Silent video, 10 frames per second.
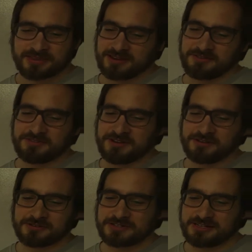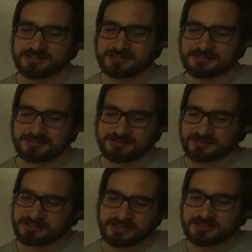if the old changes
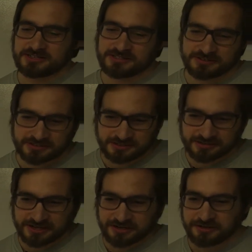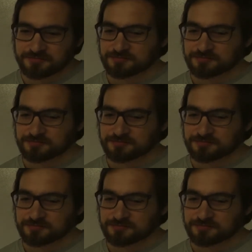are still there.